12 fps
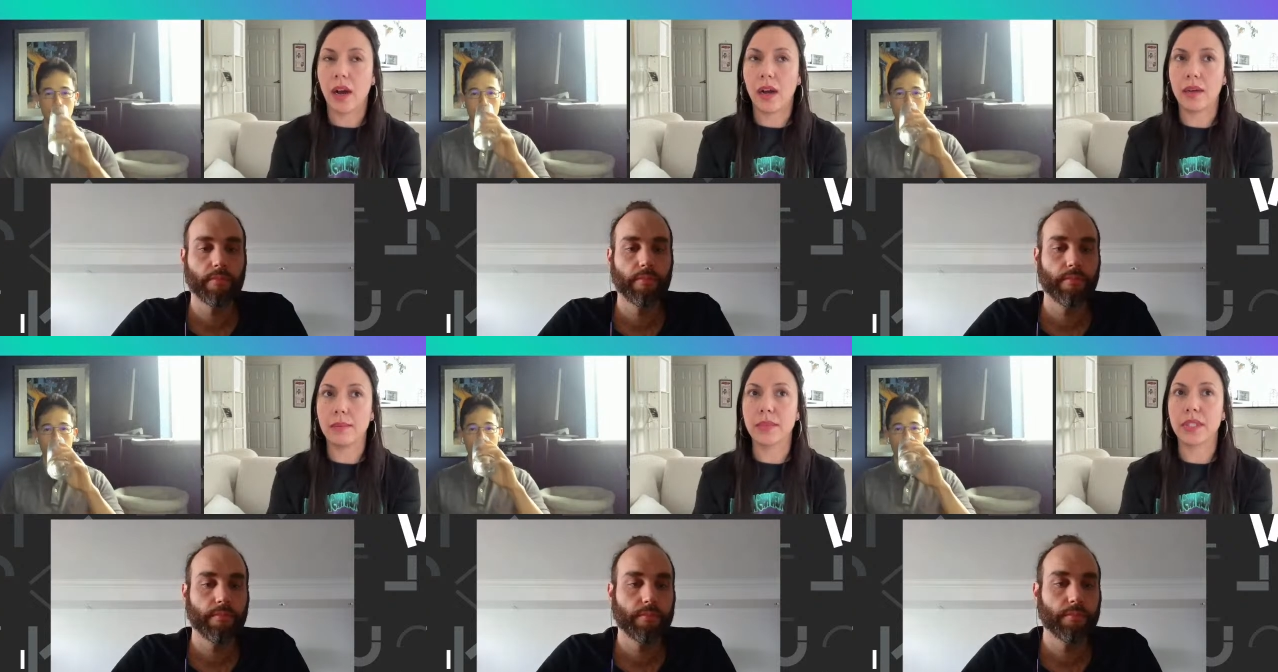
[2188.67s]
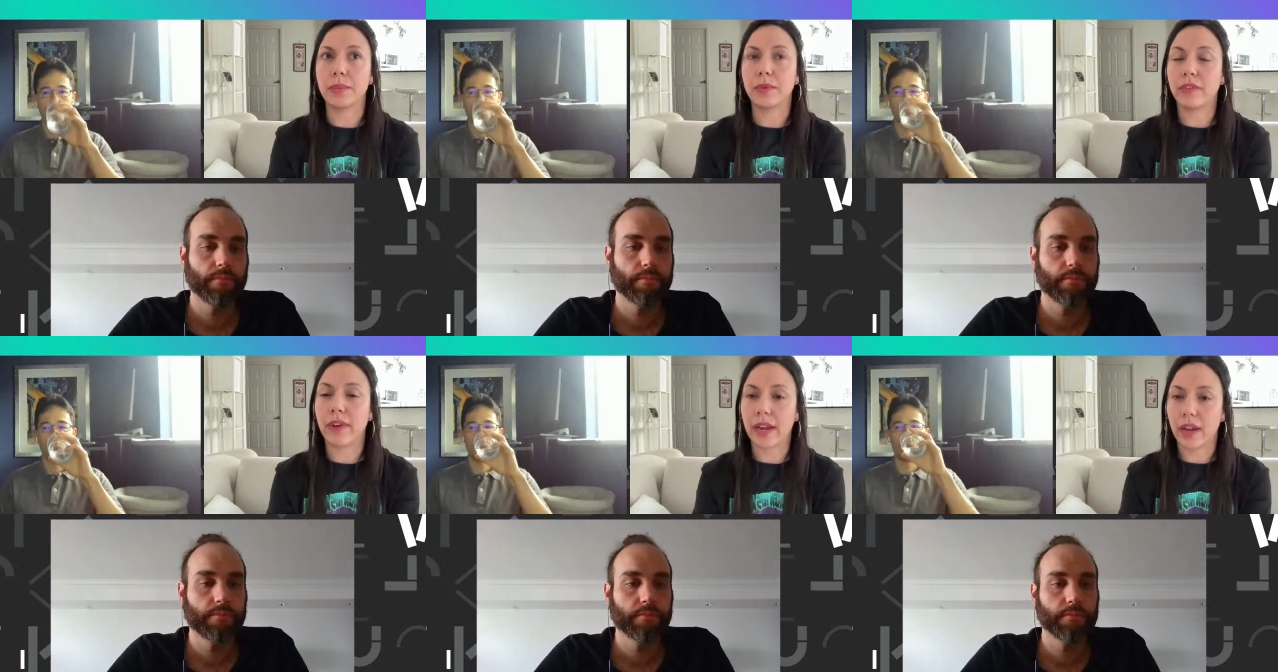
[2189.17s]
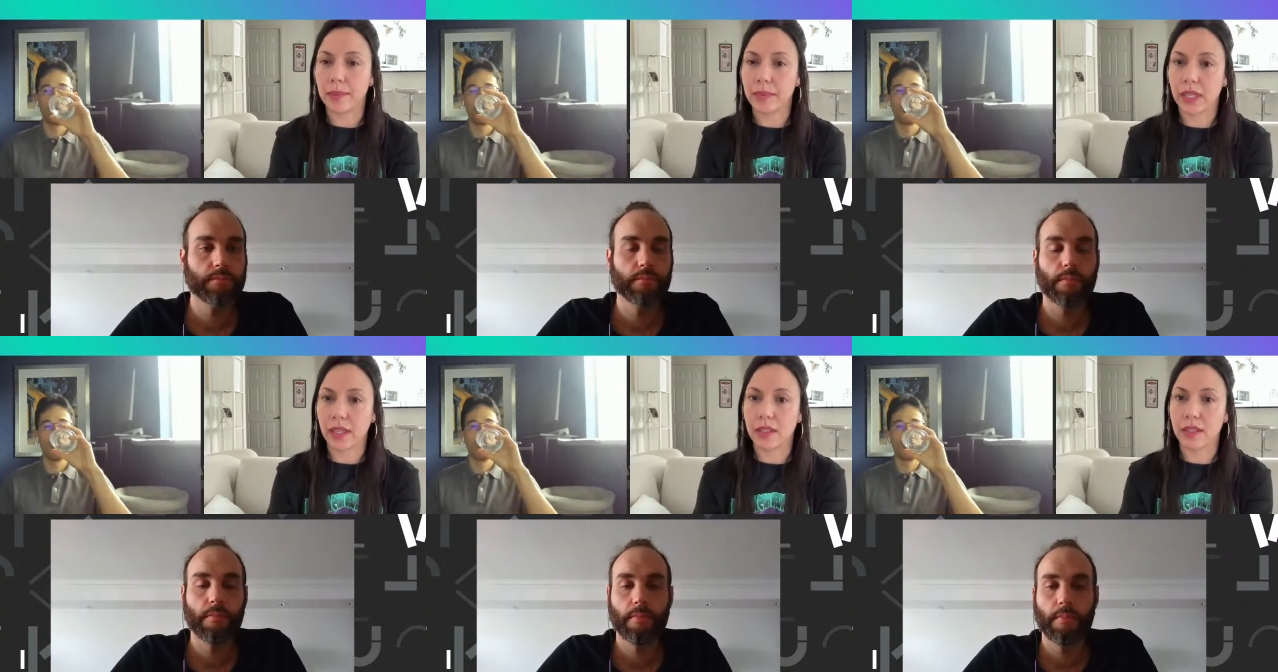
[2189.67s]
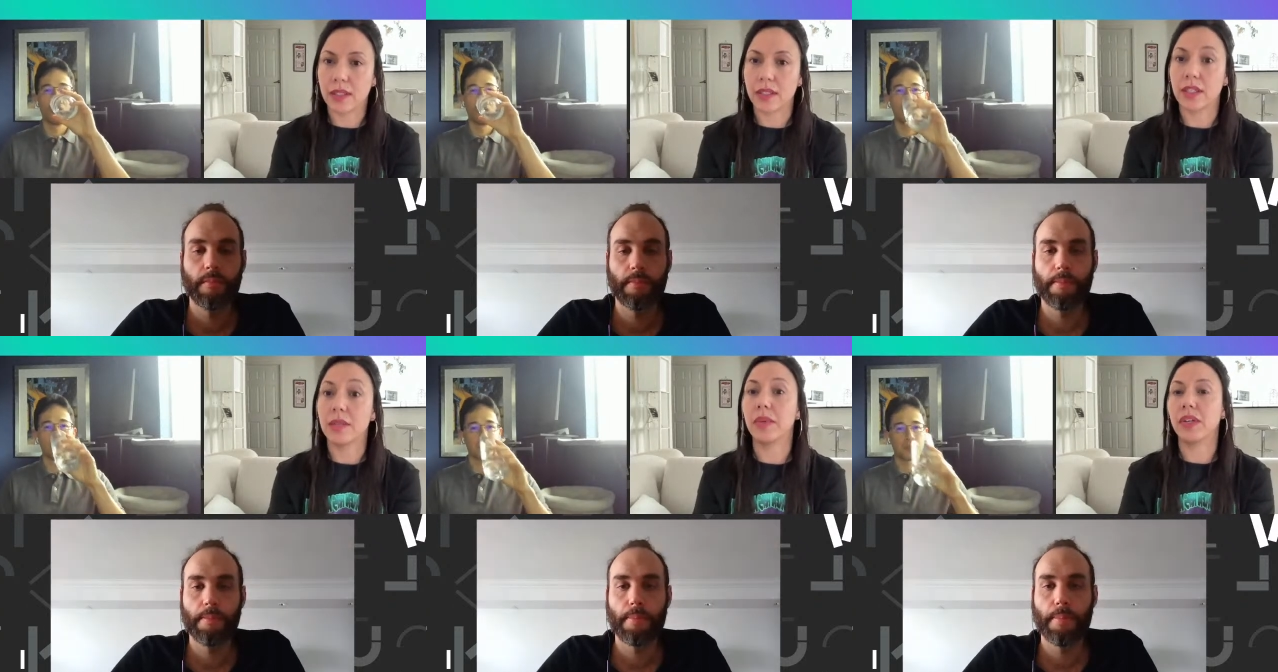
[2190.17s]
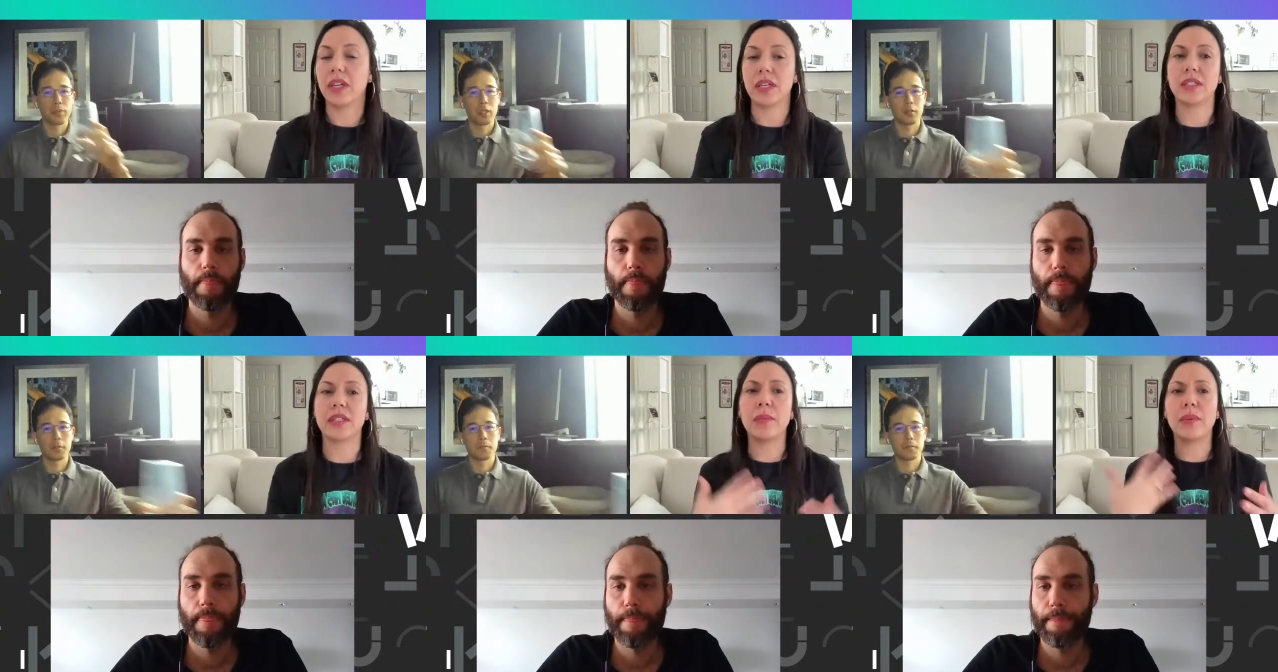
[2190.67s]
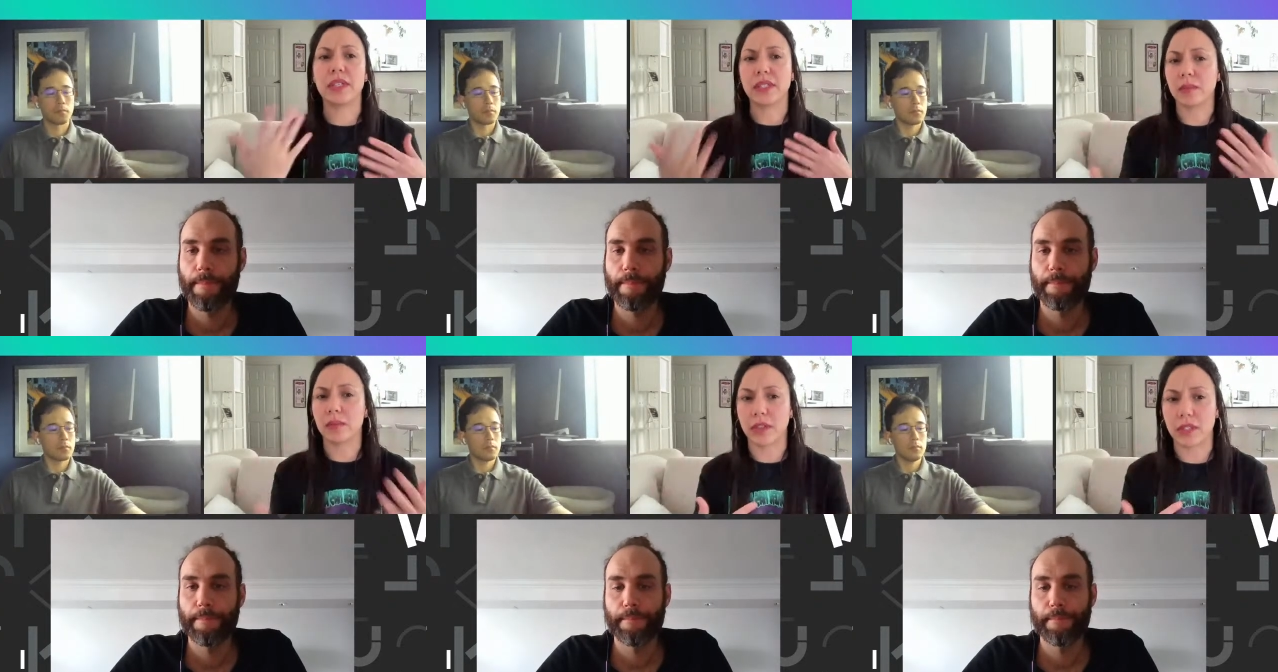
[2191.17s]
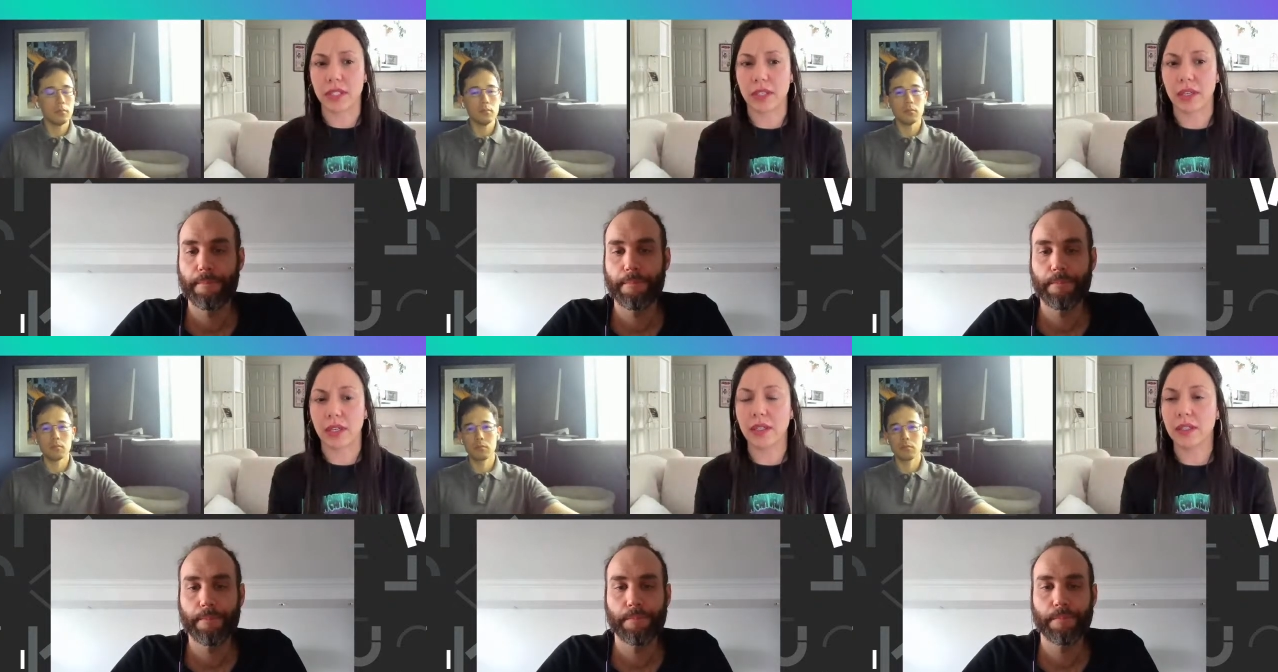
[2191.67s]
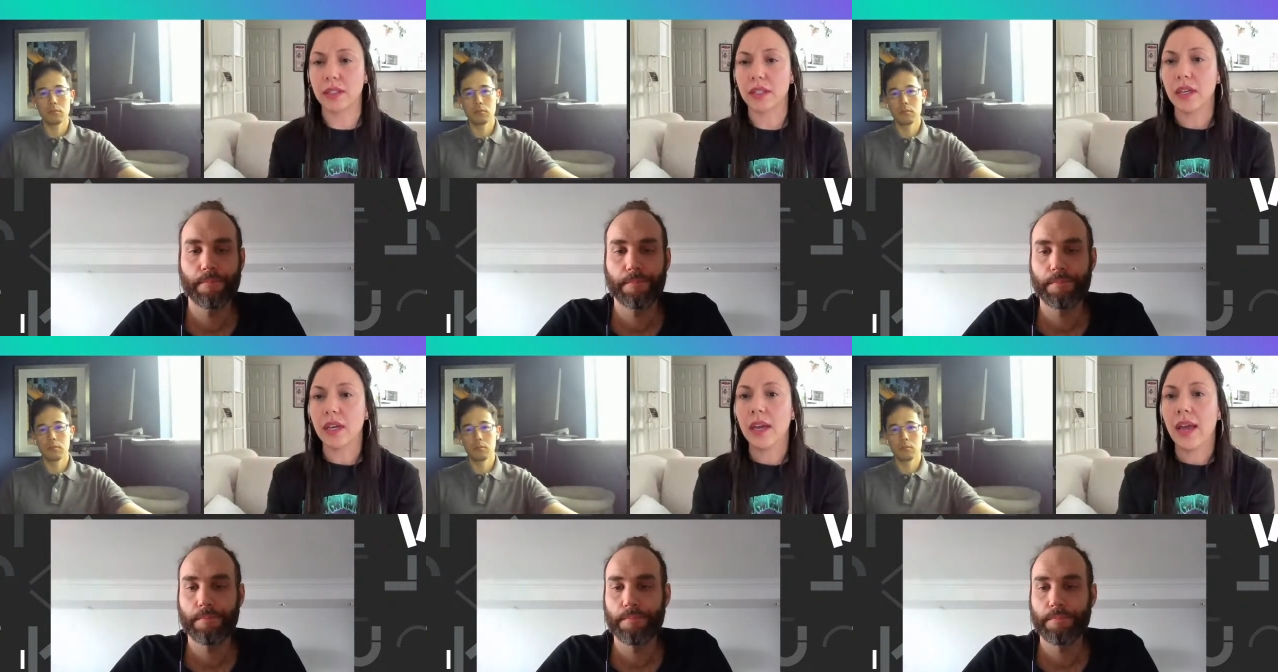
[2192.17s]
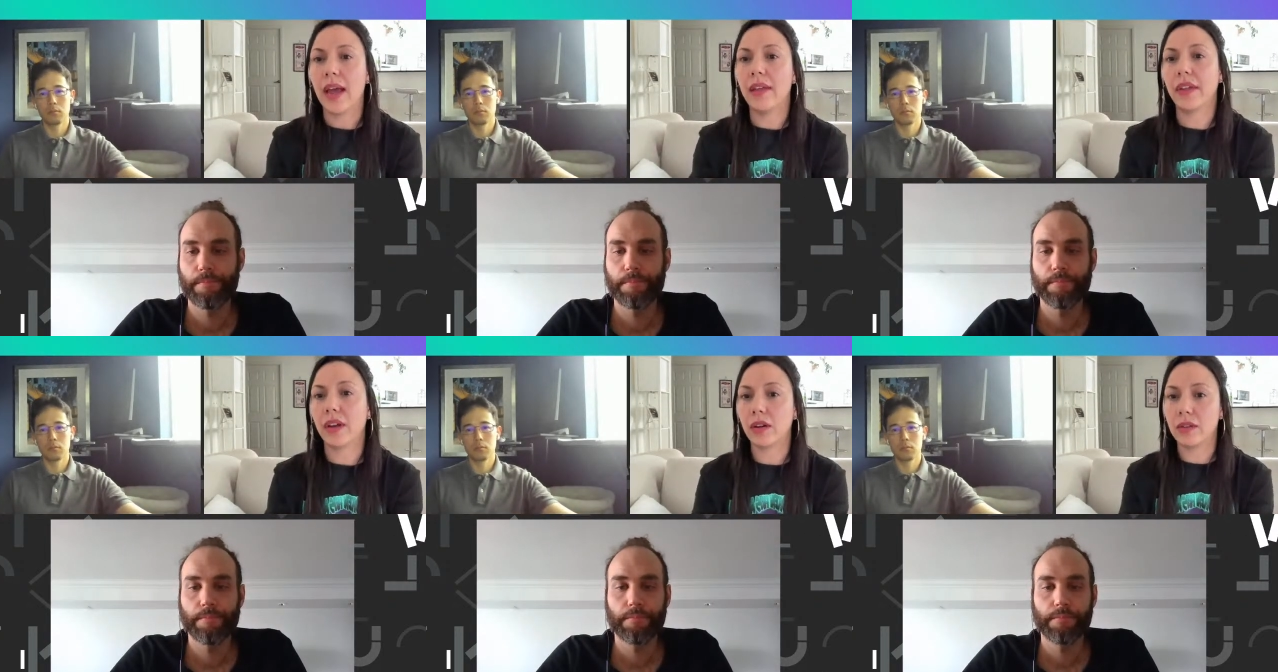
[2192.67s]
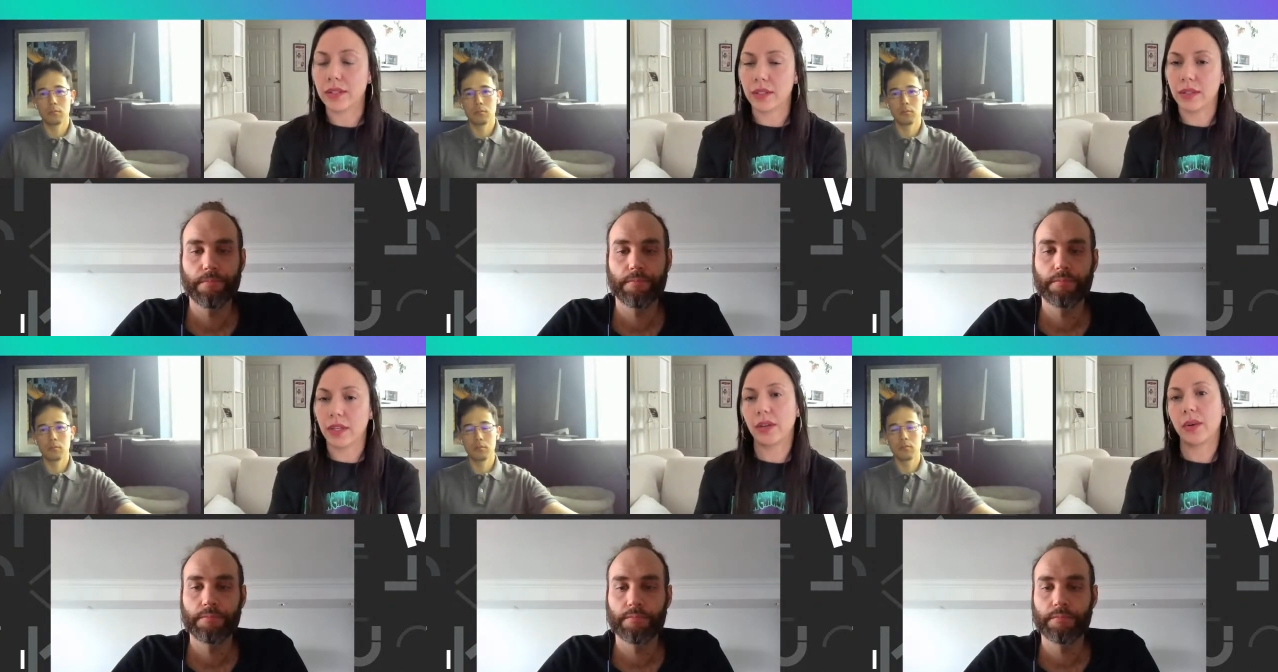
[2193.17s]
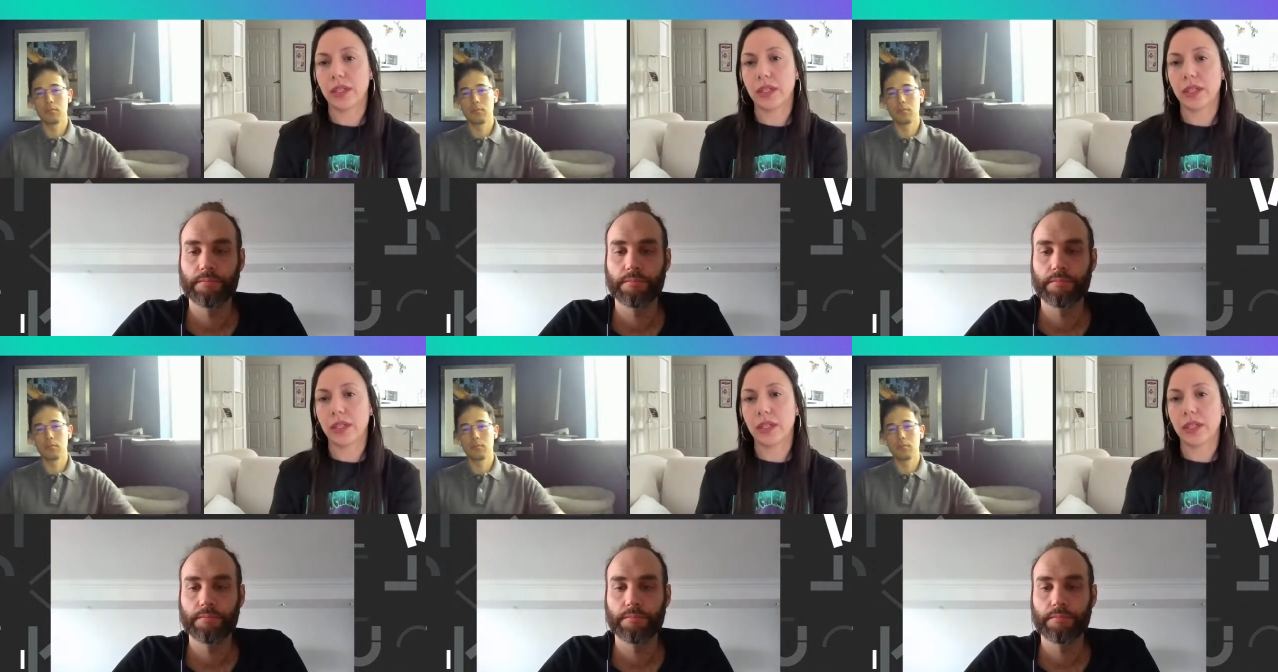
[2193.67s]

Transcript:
Speaker 1: to provide updates to the community, somewhat similar to this, and then also take